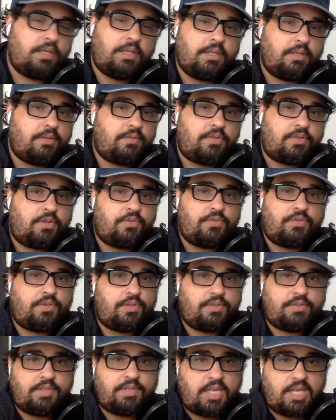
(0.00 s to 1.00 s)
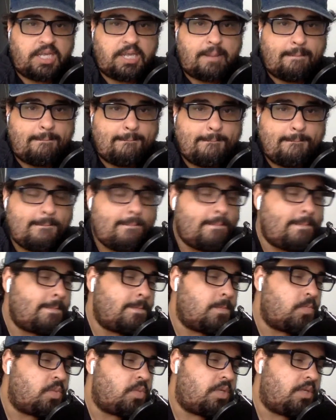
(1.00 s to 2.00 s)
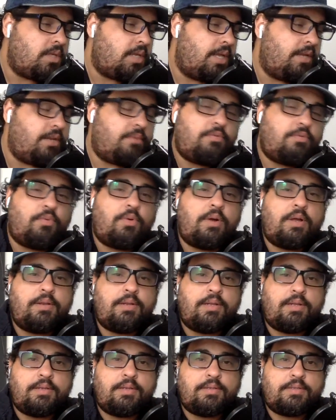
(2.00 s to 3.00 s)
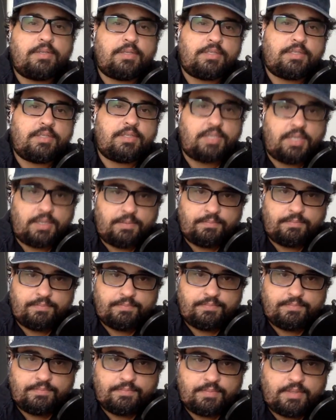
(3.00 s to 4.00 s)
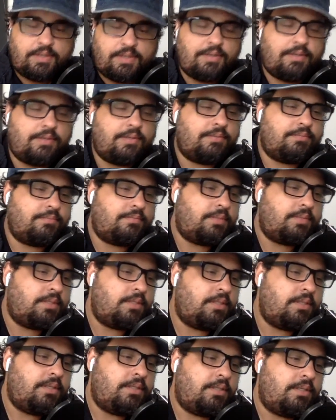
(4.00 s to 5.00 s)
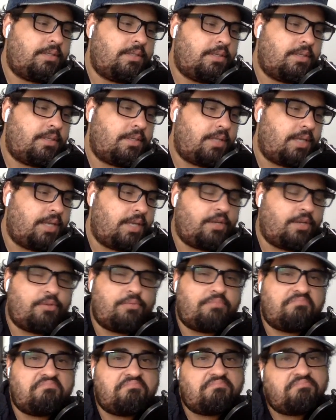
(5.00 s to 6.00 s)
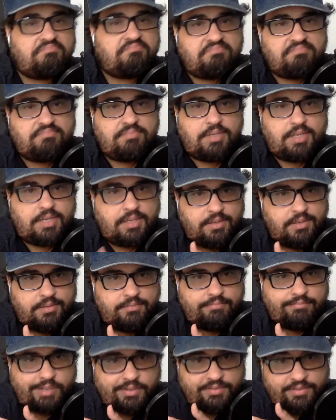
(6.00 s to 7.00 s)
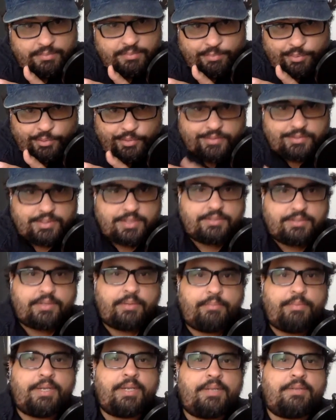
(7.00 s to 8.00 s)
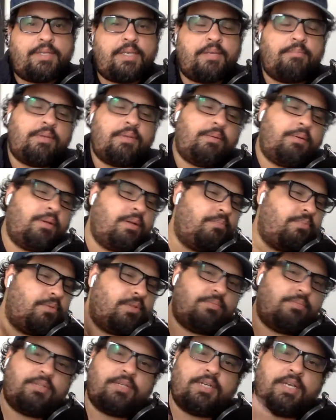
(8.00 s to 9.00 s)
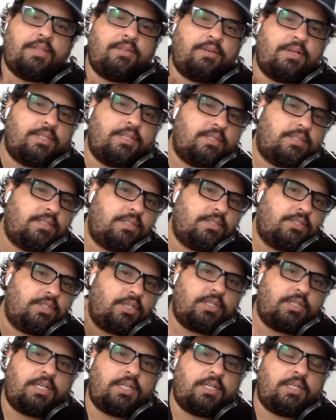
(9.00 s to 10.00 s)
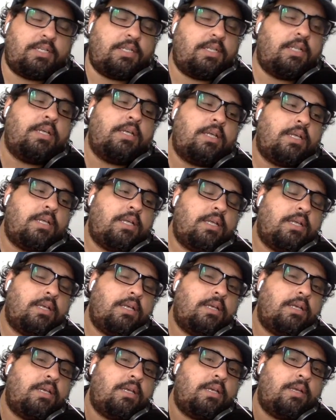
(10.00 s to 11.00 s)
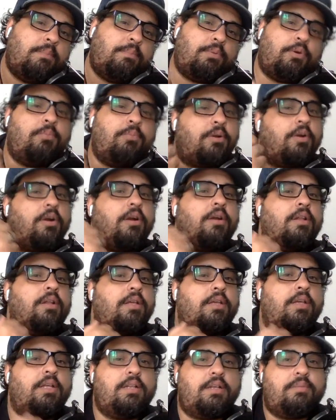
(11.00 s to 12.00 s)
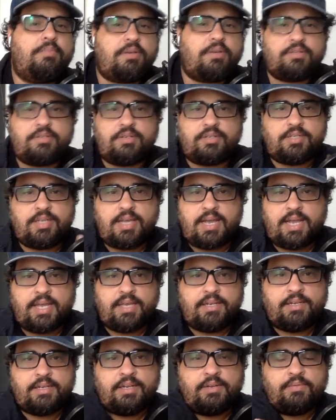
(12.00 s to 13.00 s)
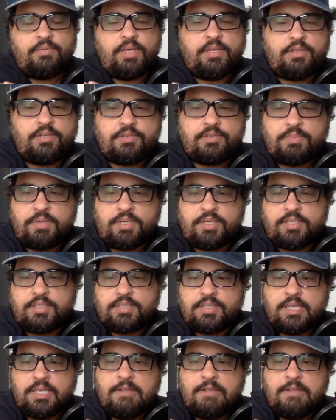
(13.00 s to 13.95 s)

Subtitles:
songs you can say. And number one, it's a team. I know at some point they stopped being a team, but I'm gonna put them together. It's John Lennon and Paul McCartney, and not because they're tied in any way, just because